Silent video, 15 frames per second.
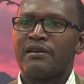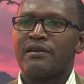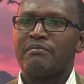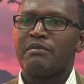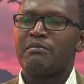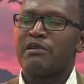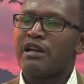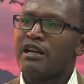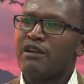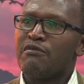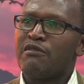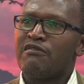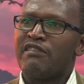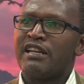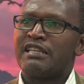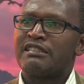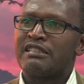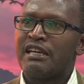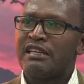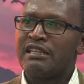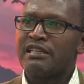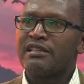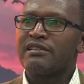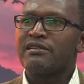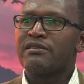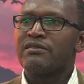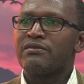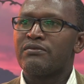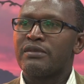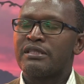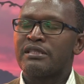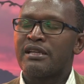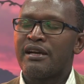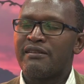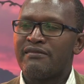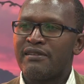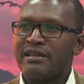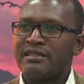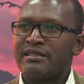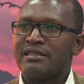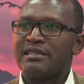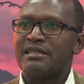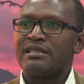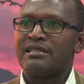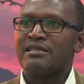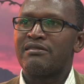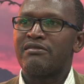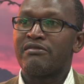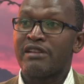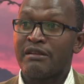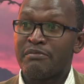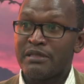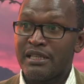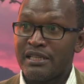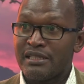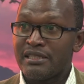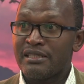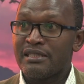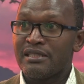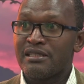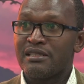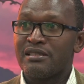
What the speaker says: memorandum of understanding which covers the raptors.